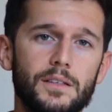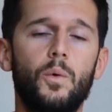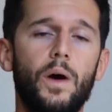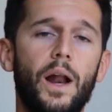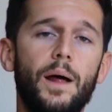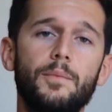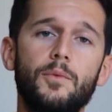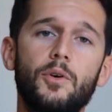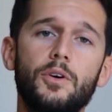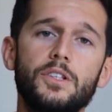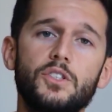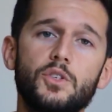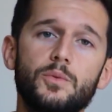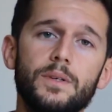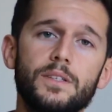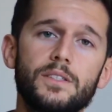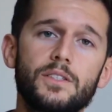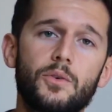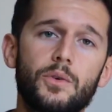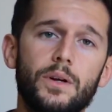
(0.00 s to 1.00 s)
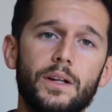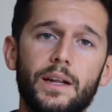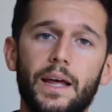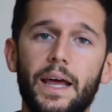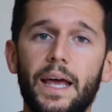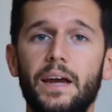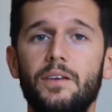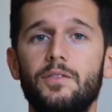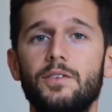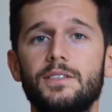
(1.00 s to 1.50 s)
where I'm going to be storing
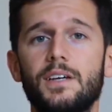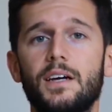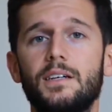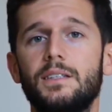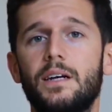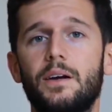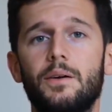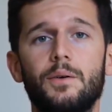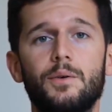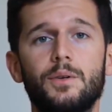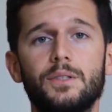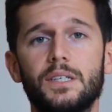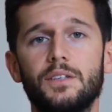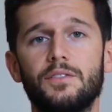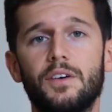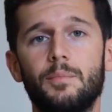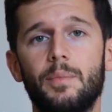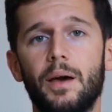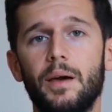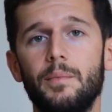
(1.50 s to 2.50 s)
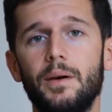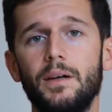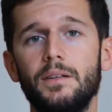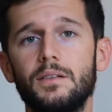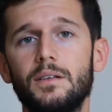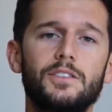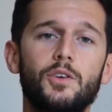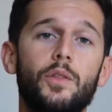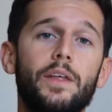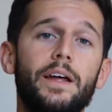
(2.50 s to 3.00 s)
every time that I receive a
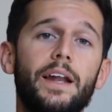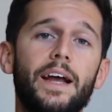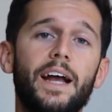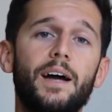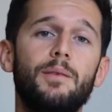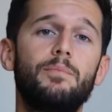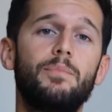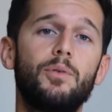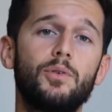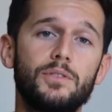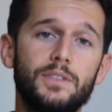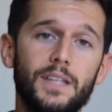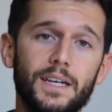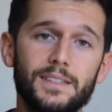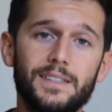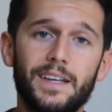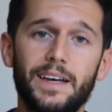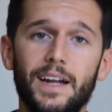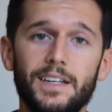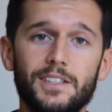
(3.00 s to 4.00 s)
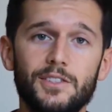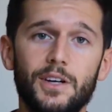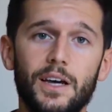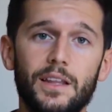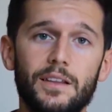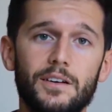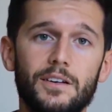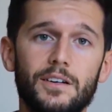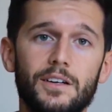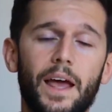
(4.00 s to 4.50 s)
payment, so then I can put that data
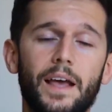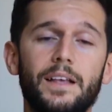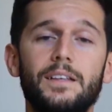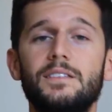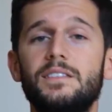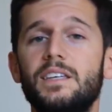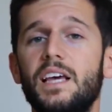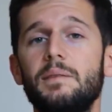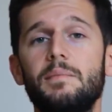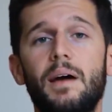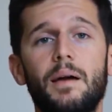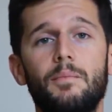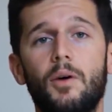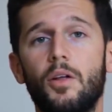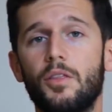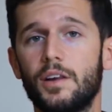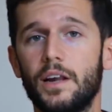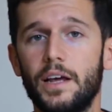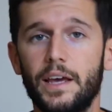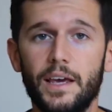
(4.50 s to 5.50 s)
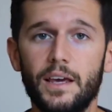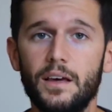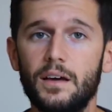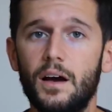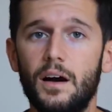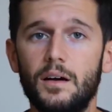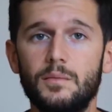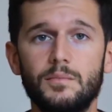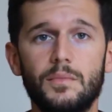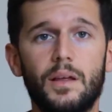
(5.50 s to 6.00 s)
together and see my monthly
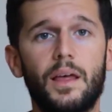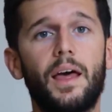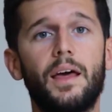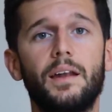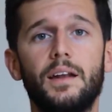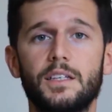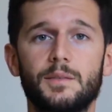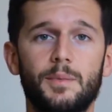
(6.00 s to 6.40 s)
income and